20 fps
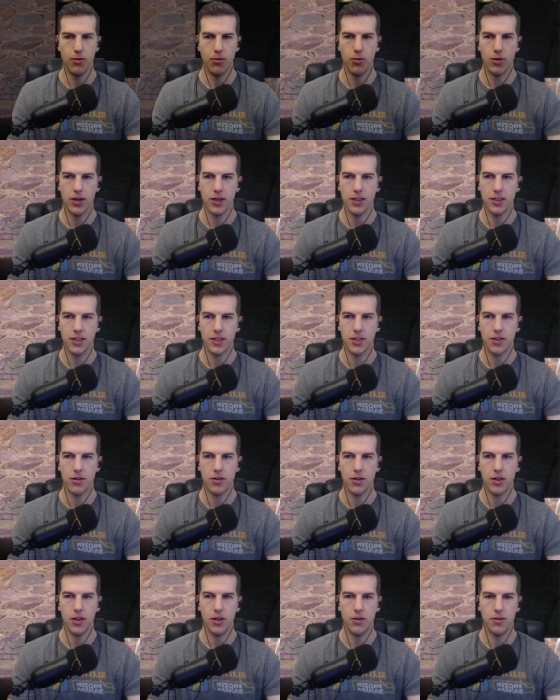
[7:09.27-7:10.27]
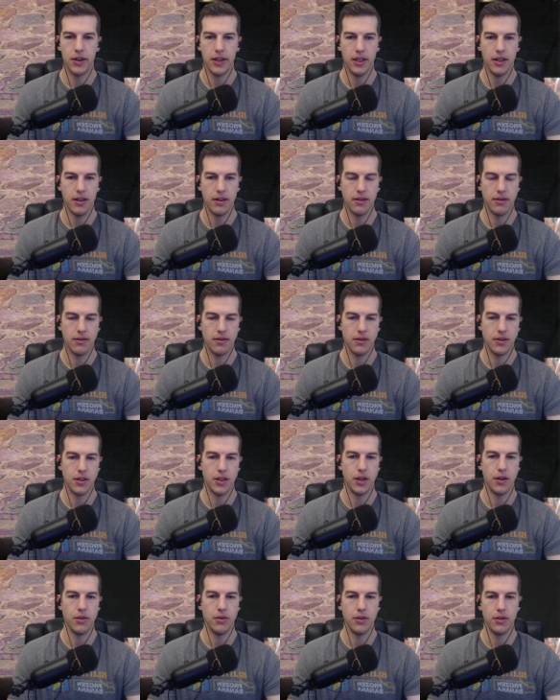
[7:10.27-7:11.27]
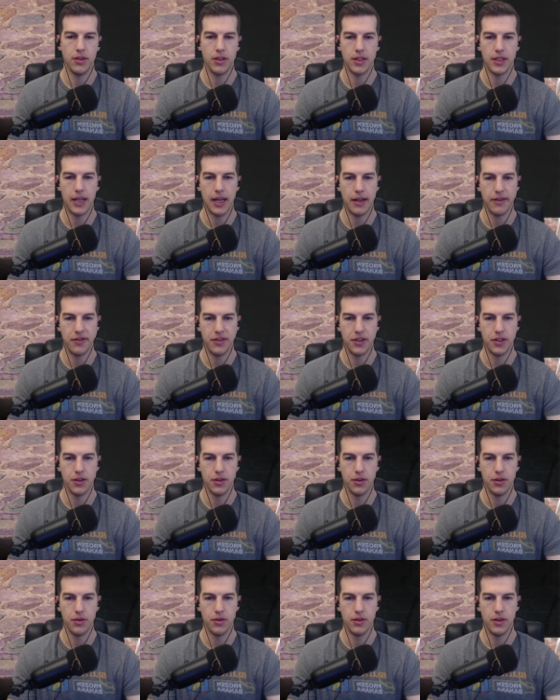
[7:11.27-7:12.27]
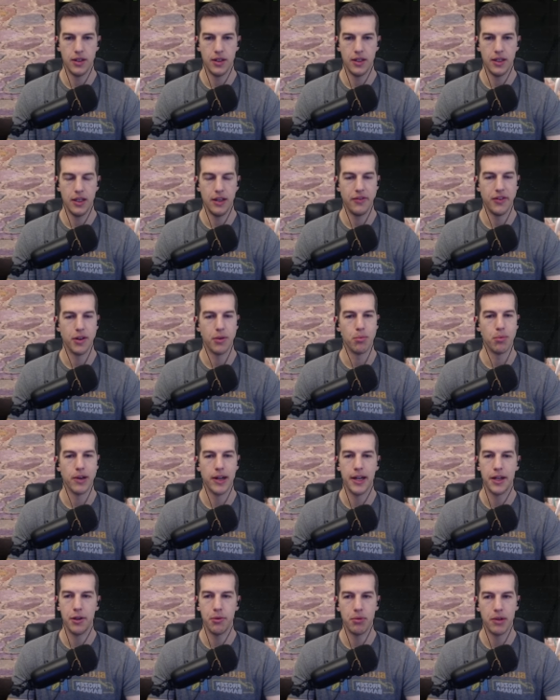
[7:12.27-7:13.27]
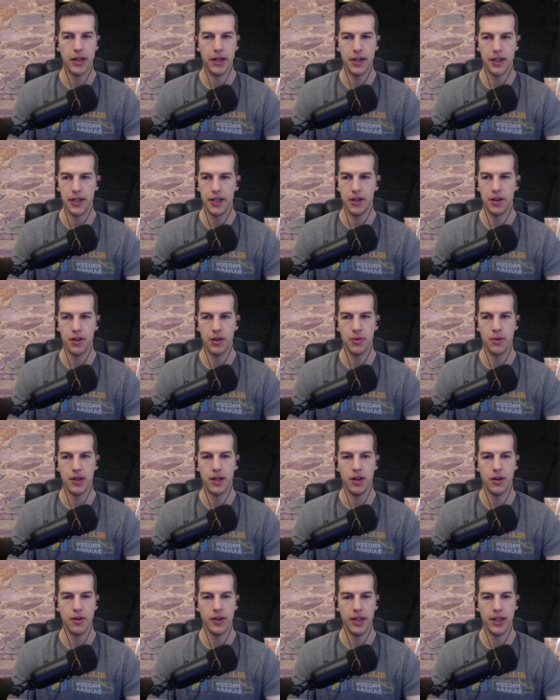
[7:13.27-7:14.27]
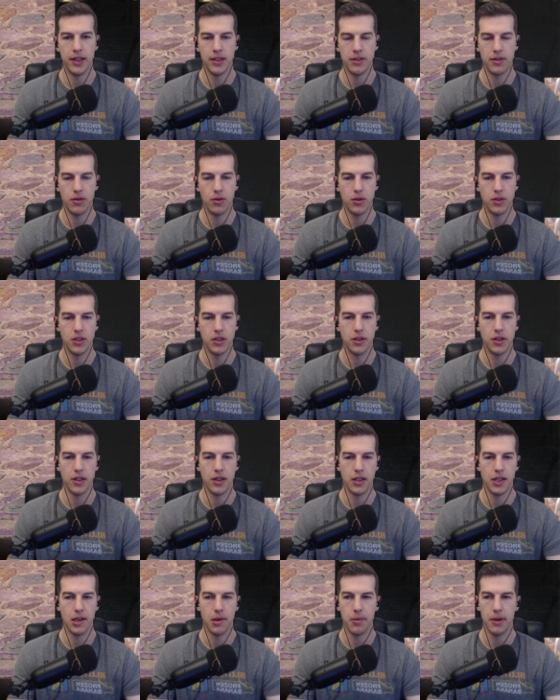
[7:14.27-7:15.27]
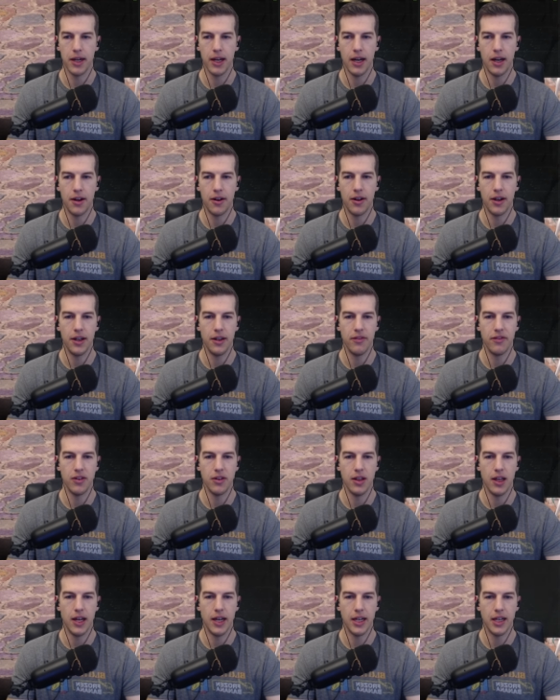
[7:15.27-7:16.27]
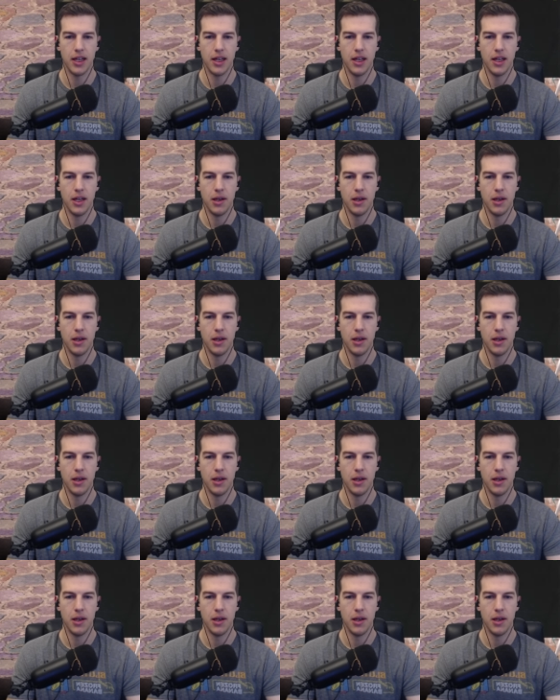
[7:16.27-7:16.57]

we're gonna start honing. So you just have to, if you're a brand new player and you don't know what honing is, of course you can look up a guide on it if you'd like,